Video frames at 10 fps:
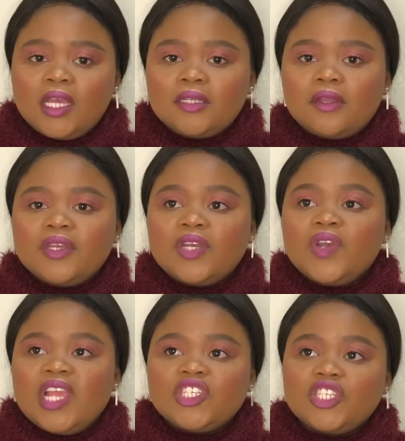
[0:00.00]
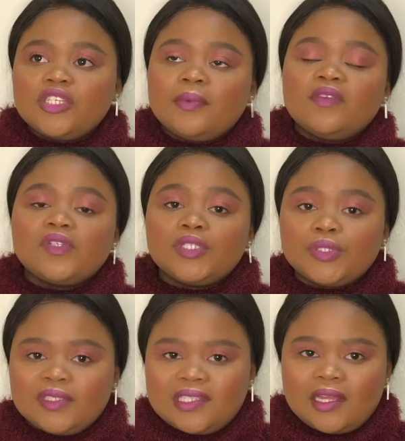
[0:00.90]
Now in a relationship, everyone
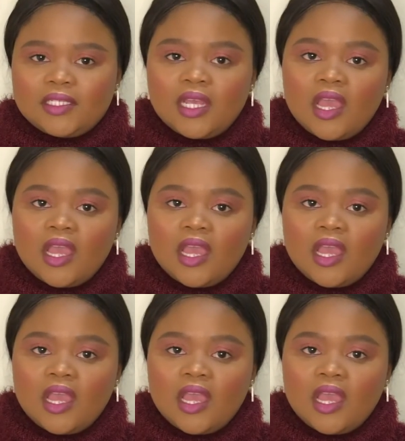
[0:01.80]
knows that